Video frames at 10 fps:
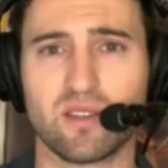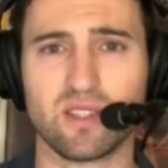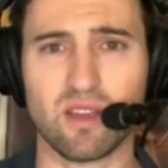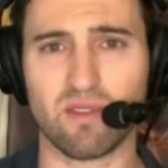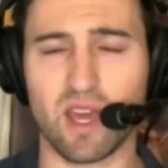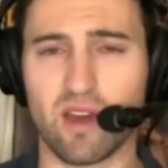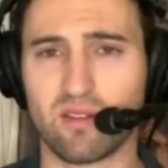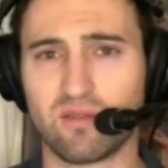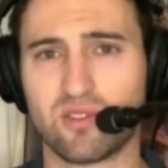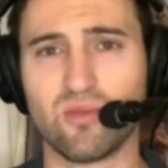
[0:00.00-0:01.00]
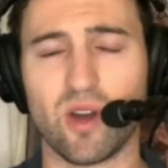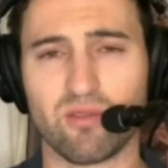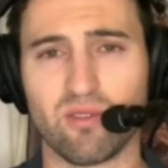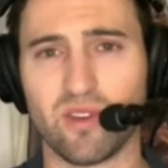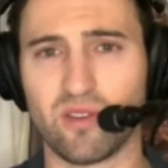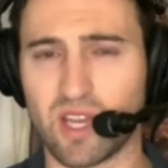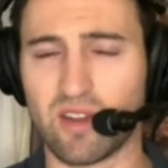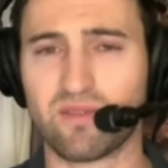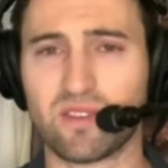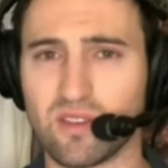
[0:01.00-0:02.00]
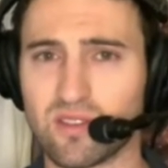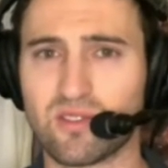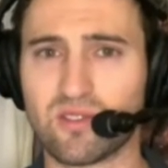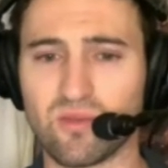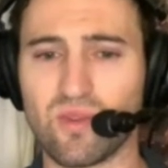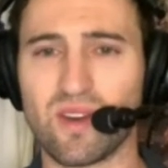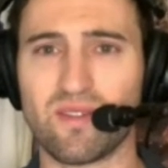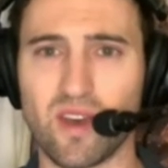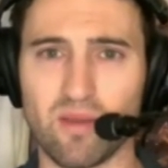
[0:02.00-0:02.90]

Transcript: He's giving out two hundred of those N F Ts to them.